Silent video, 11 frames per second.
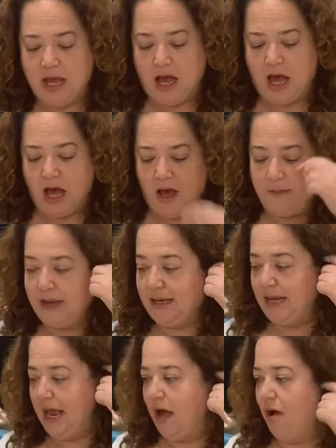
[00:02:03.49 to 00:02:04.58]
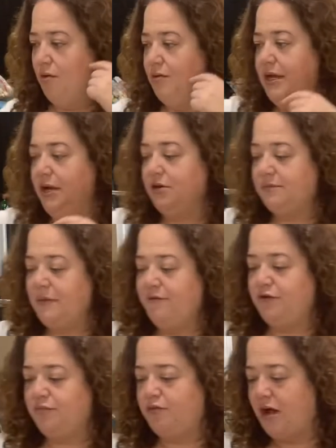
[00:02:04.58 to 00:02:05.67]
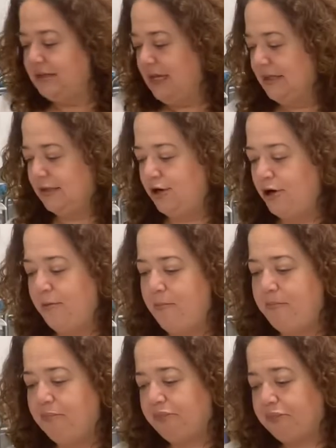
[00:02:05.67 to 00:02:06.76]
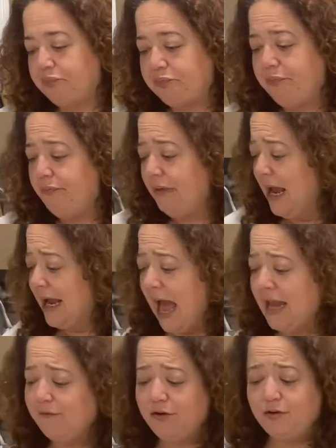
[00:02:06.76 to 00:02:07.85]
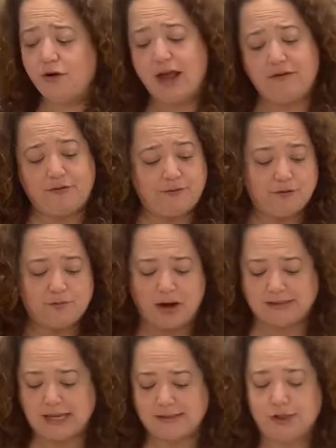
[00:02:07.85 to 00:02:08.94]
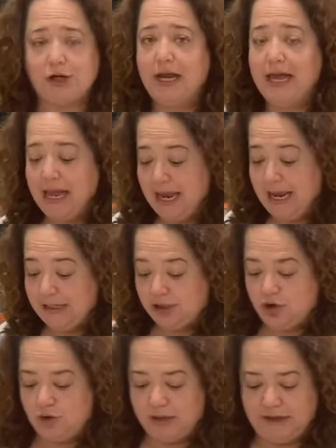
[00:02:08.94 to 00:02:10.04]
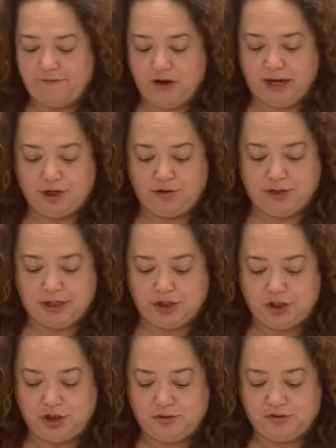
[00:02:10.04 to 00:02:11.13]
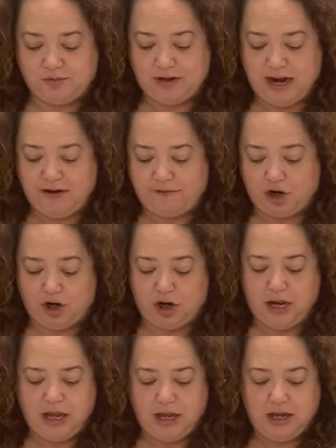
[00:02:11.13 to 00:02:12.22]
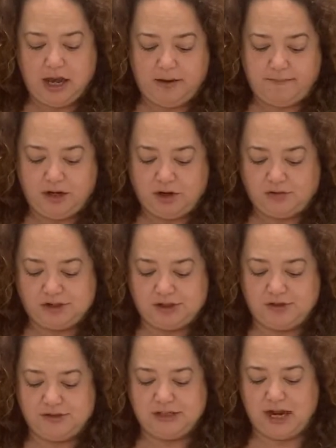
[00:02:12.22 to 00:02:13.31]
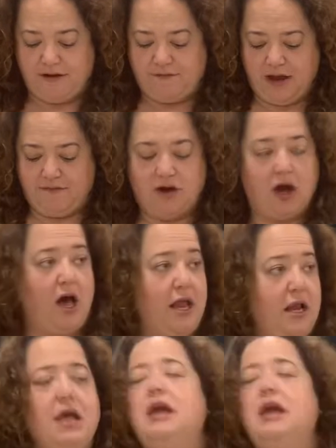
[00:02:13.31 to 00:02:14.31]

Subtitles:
Now, here's my food processor. Again, if you don't have a food processor, it's totally fine. You can use whatever, you know, just use a knife. I've got,